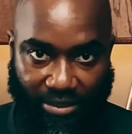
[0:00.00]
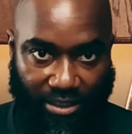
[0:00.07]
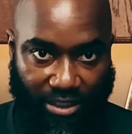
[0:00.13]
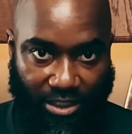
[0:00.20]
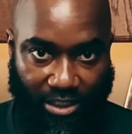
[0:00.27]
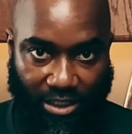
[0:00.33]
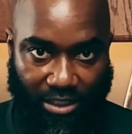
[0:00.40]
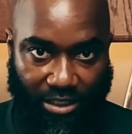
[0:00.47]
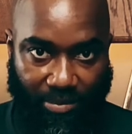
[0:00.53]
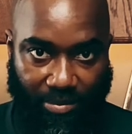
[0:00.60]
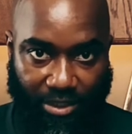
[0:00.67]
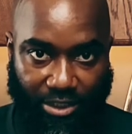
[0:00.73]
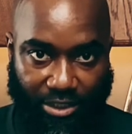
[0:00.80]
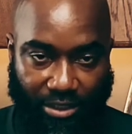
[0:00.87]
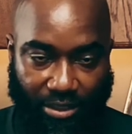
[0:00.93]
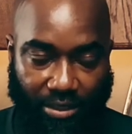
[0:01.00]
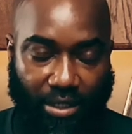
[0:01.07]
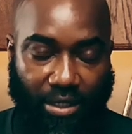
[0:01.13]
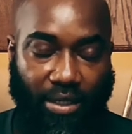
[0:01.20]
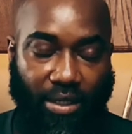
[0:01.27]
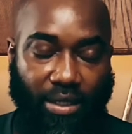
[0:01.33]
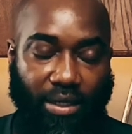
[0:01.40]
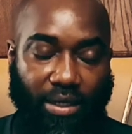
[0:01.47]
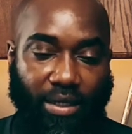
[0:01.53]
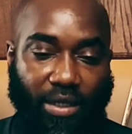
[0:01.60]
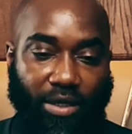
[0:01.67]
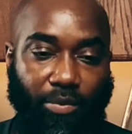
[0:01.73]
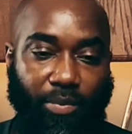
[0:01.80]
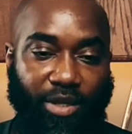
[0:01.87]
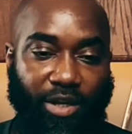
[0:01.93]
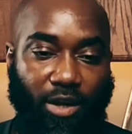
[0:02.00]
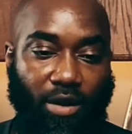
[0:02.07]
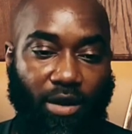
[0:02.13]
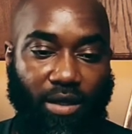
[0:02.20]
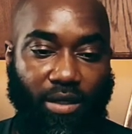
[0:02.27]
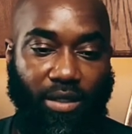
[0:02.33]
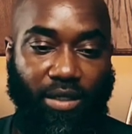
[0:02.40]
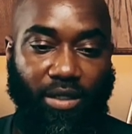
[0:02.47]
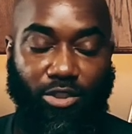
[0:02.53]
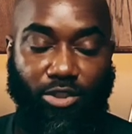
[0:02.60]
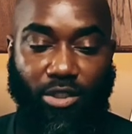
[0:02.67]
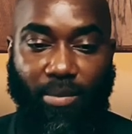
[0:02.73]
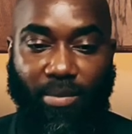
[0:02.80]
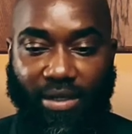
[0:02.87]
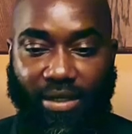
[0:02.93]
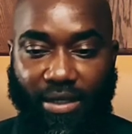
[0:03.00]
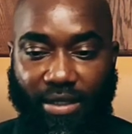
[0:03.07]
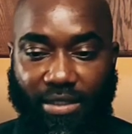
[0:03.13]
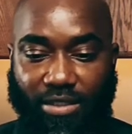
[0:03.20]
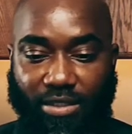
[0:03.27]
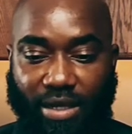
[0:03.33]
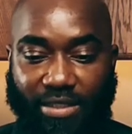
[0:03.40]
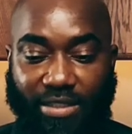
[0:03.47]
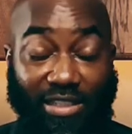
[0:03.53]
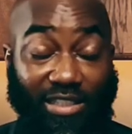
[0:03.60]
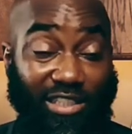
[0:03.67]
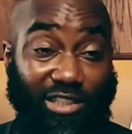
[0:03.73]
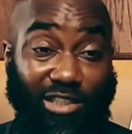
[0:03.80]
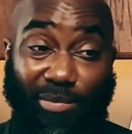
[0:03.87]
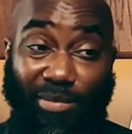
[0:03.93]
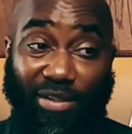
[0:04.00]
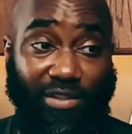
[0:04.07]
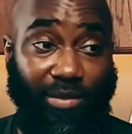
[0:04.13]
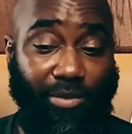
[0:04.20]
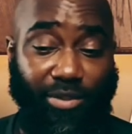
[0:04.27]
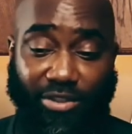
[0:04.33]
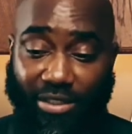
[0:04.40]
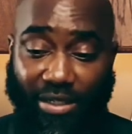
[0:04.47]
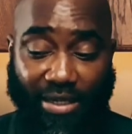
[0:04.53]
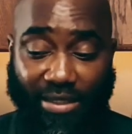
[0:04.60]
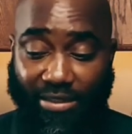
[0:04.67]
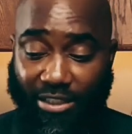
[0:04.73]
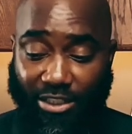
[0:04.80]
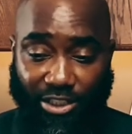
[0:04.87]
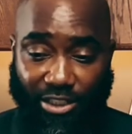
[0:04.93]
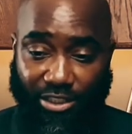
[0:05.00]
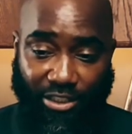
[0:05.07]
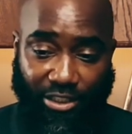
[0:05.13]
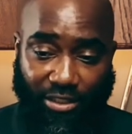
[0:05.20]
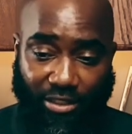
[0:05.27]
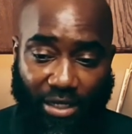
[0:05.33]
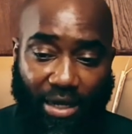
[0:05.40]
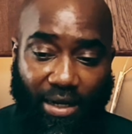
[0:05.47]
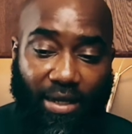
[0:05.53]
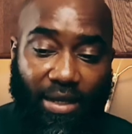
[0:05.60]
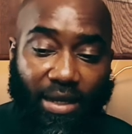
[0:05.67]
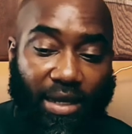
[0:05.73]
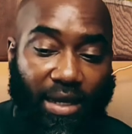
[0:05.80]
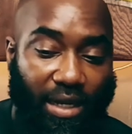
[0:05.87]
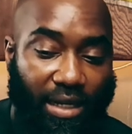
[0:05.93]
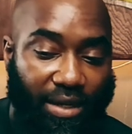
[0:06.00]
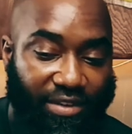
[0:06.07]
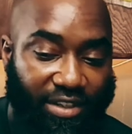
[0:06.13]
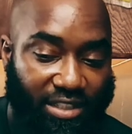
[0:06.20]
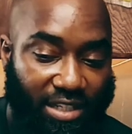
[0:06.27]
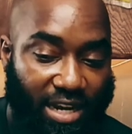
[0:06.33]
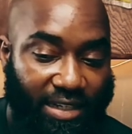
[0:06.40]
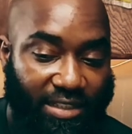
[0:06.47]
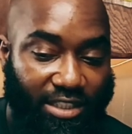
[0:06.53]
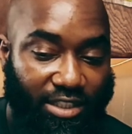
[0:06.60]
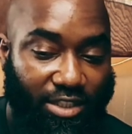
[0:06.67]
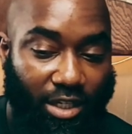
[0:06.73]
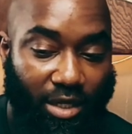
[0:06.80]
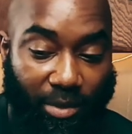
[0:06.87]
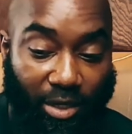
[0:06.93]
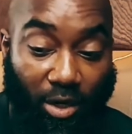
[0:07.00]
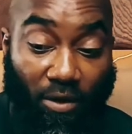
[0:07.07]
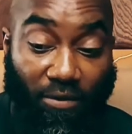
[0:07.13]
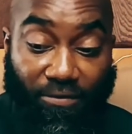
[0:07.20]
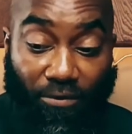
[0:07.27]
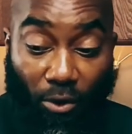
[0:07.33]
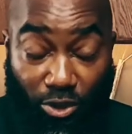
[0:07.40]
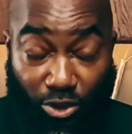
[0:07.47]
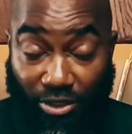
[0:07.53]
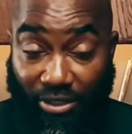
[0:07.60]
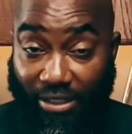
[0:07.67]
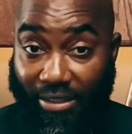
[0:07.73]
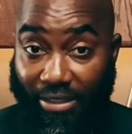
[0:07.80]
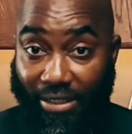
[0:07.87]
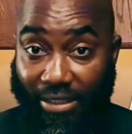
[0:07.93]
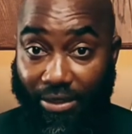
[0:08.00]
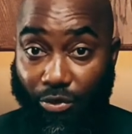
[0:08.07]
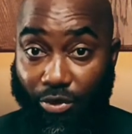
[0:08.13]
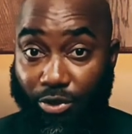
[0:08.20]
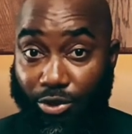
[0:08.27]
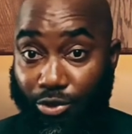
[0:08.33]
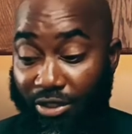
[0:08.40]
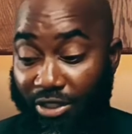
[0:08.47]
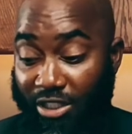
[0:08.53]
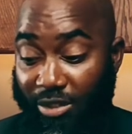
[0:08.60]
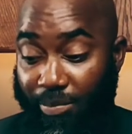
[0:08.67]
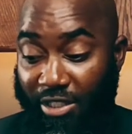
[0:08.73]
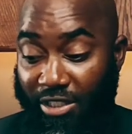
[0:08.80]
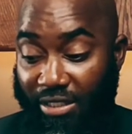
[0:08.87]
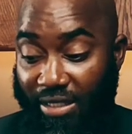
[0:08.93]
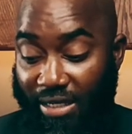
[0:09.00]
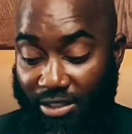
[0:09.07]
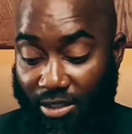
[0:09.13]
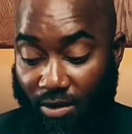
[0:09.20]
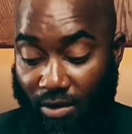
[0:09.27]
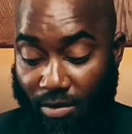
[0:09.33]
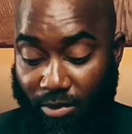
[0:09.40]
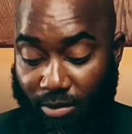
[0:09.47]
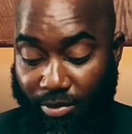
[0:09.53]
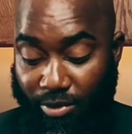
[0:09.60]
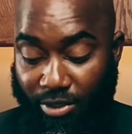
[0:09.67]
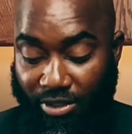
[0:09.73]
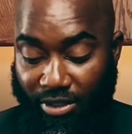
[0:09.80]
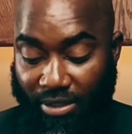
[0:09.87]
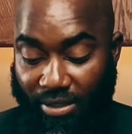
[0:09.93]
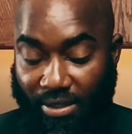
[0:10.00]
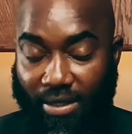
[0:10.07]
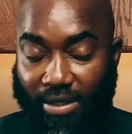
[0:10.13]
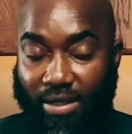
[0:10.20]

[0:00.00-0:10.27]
CJD patient, it will be hard in a trauma case to actually determine if the person has CJD or not. And if it's not determined, unfortunately, we would treat this patient as a normal person.